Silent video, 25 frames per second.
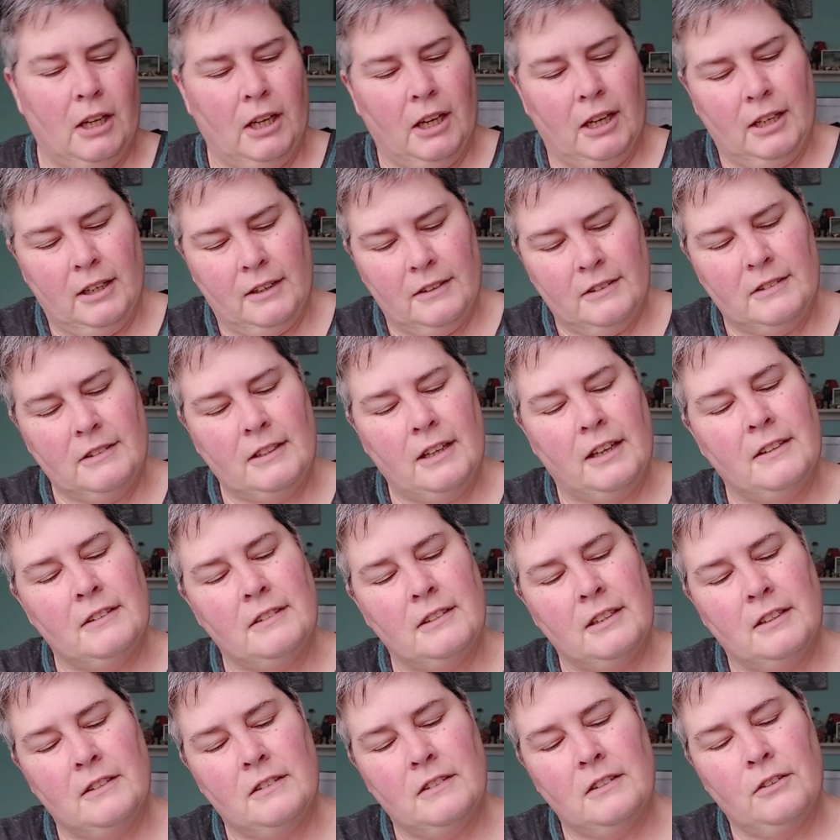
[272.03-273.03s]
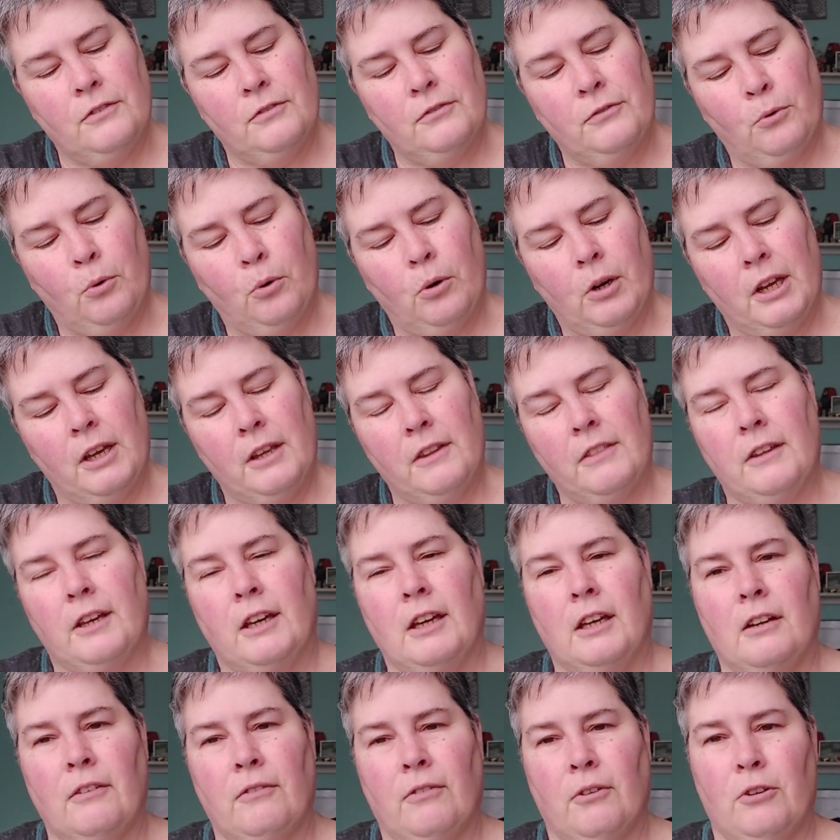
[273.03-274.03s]
And it says it's the 40th
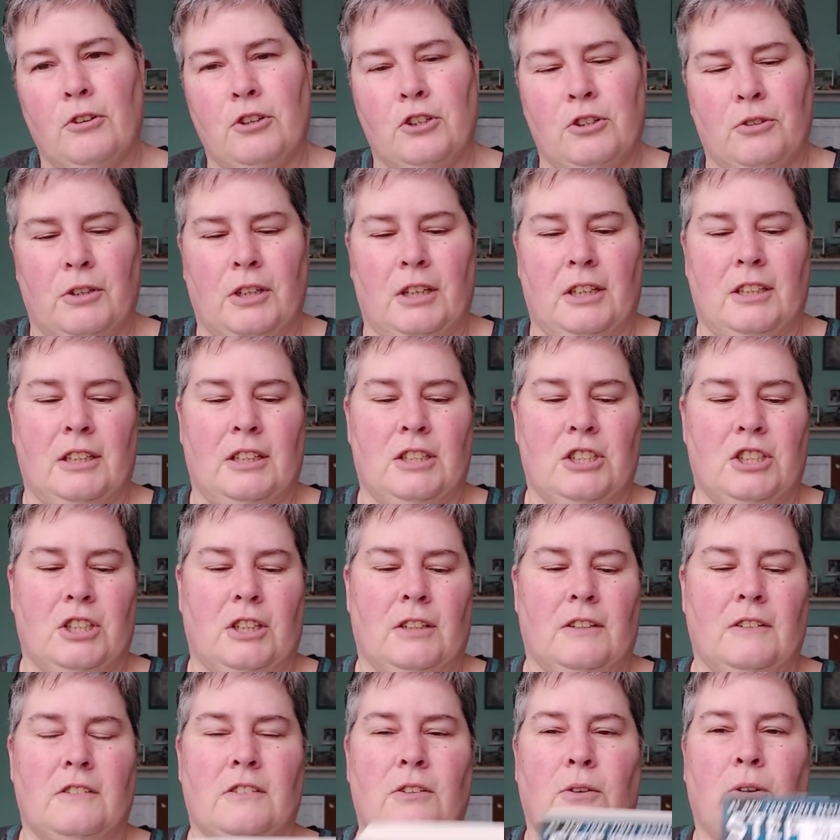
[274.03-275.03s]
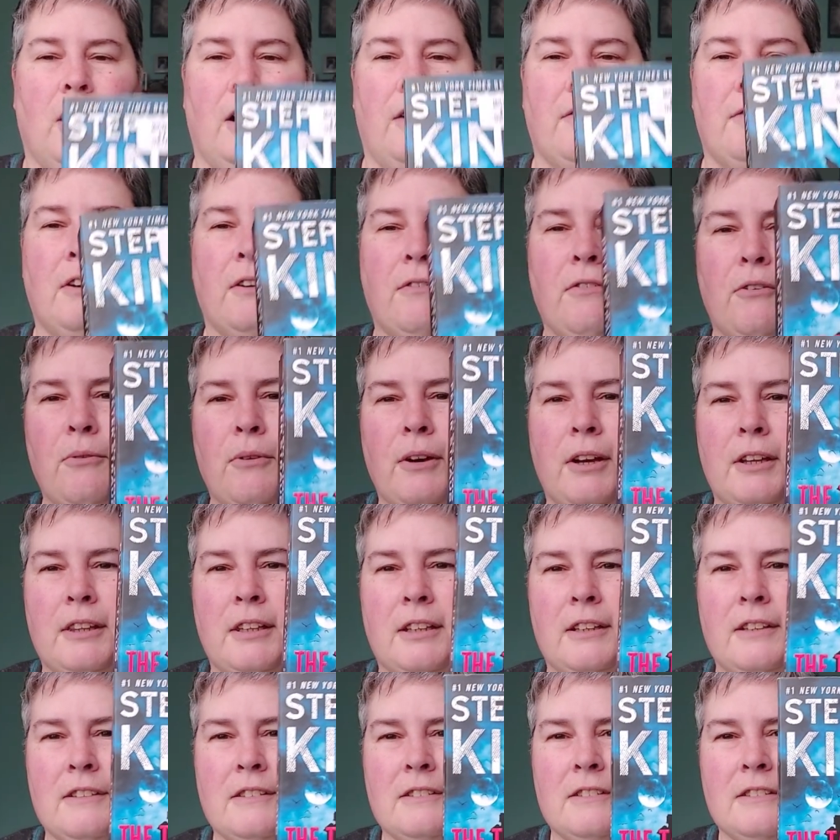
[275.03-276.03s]
anniversary edition. So I've never read
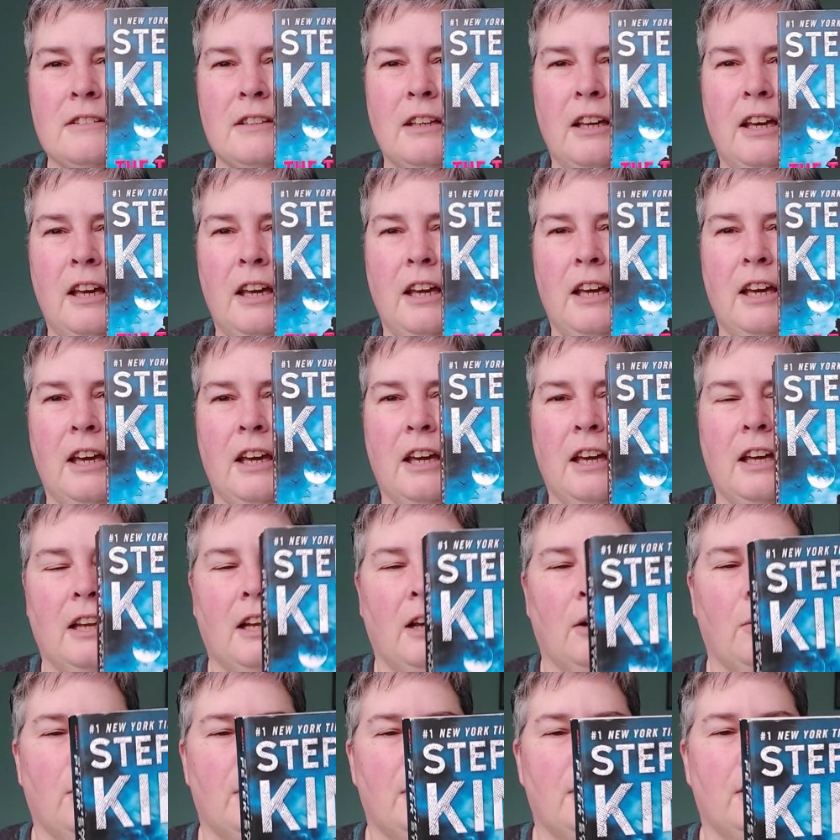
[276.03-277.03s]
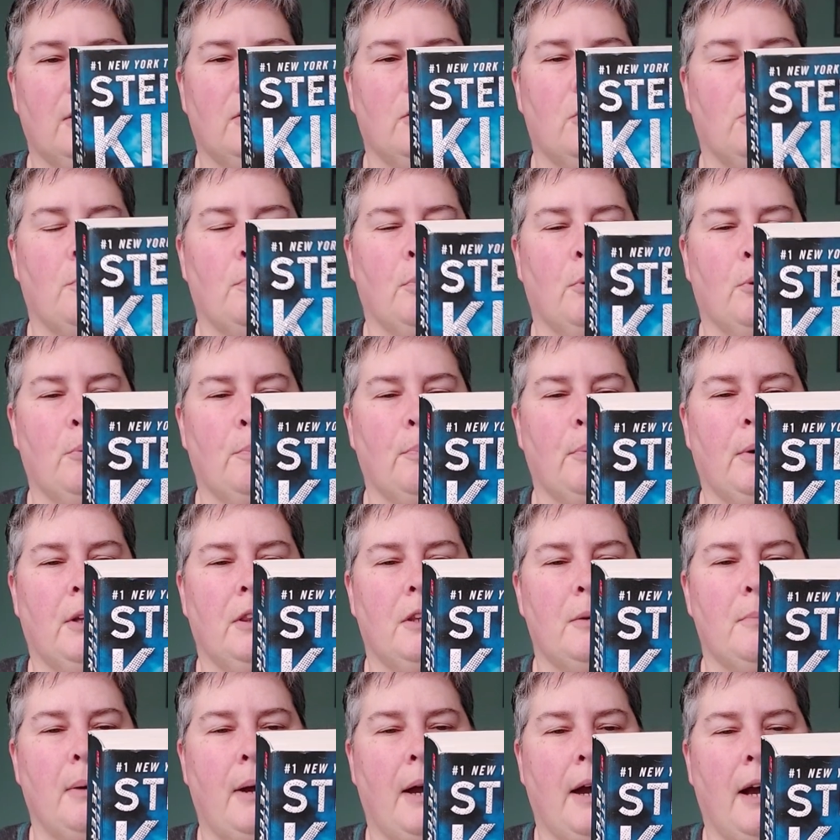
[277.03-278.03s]
this. And I read a little blurb on
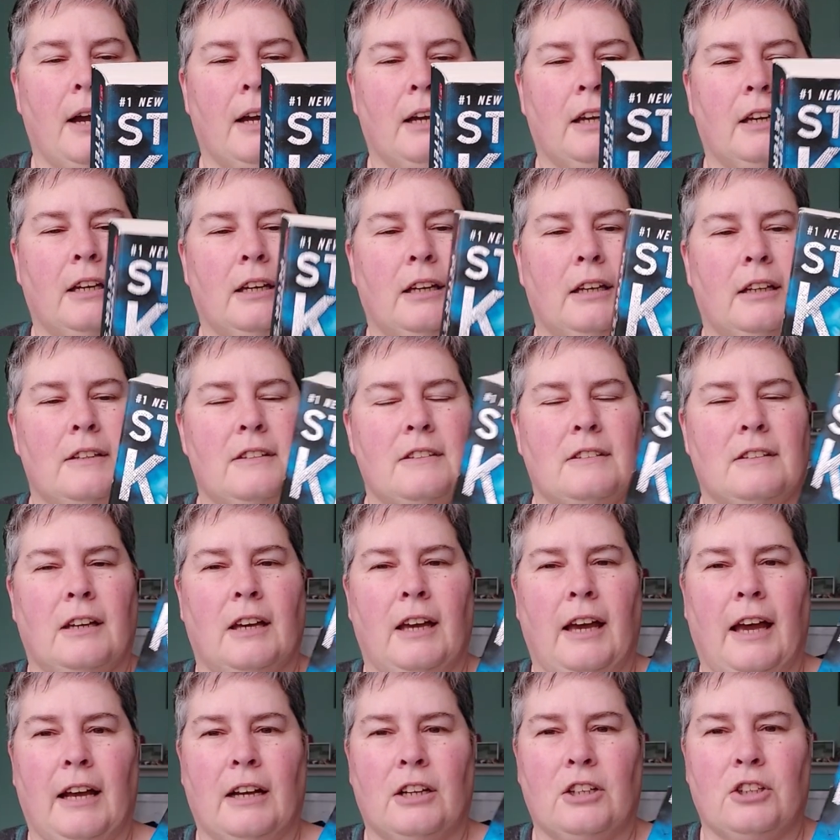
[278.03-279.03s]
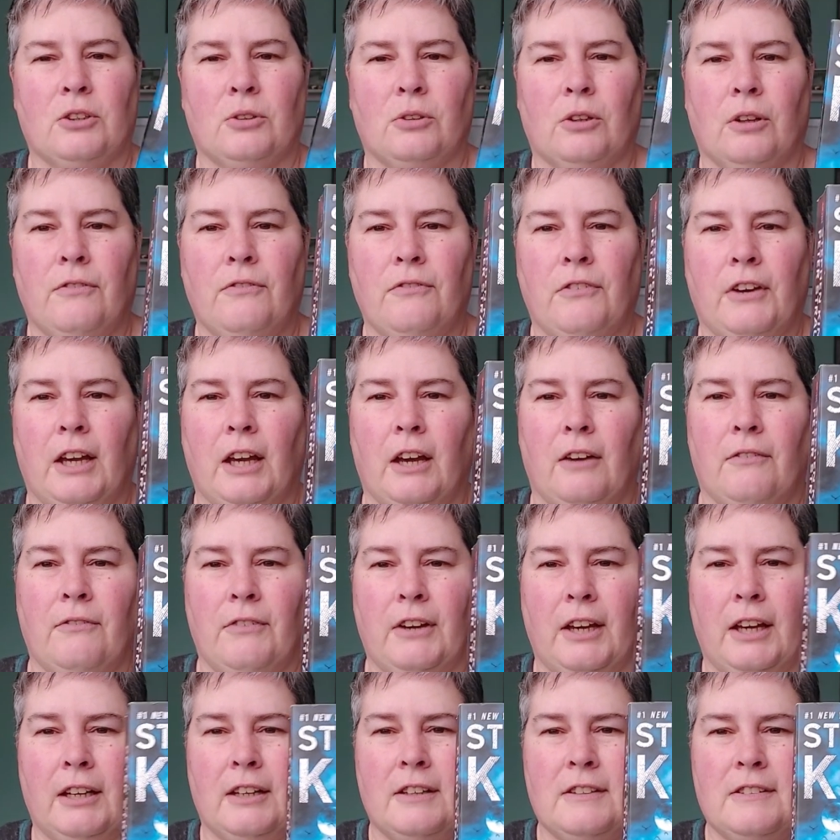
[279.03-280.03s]
the back. It's an actual a
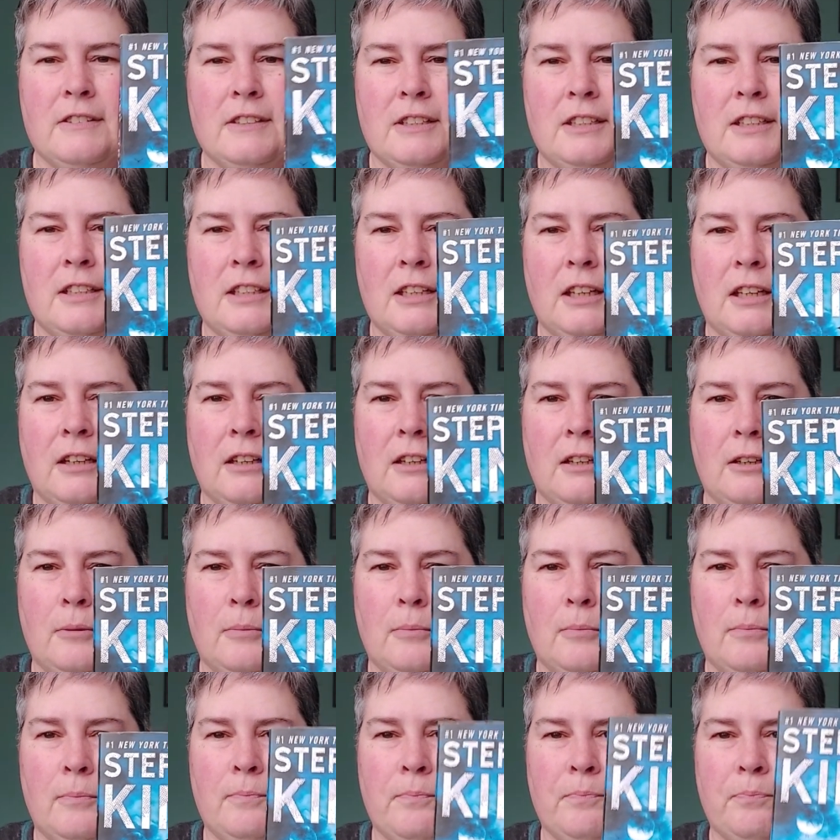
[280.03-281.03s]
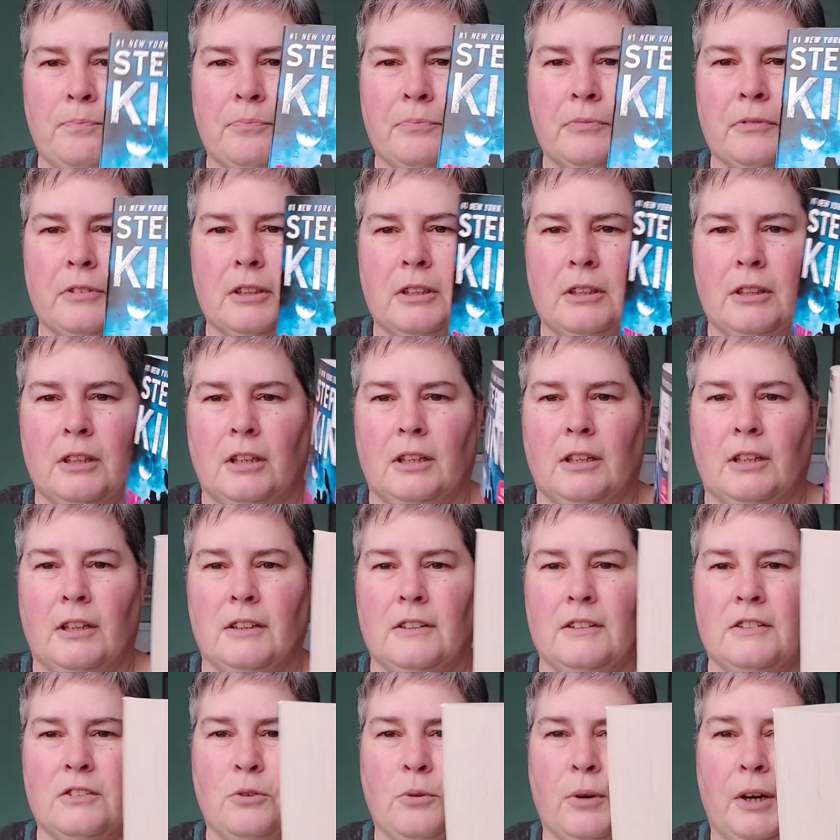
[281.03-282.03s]
fantasy, um, and
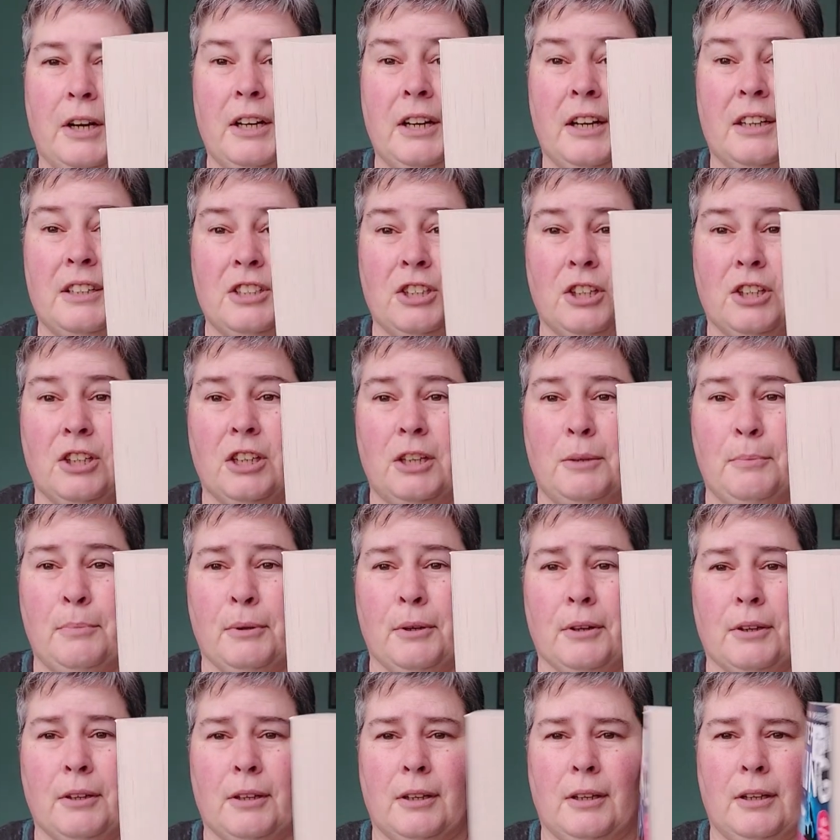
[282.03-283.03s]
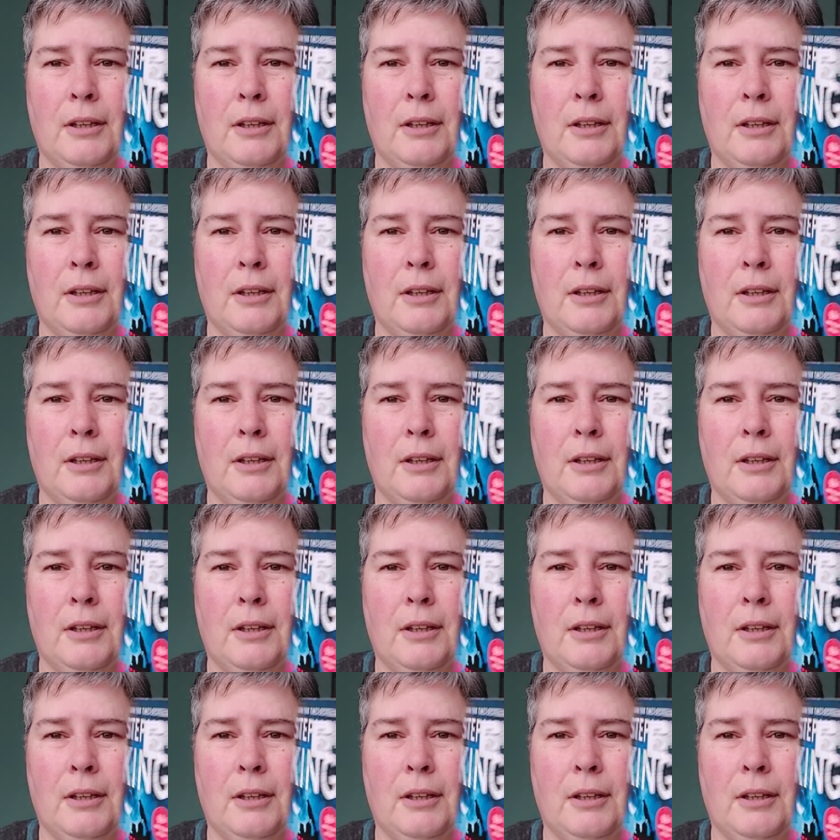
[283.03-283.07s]
it's quite a chunky book.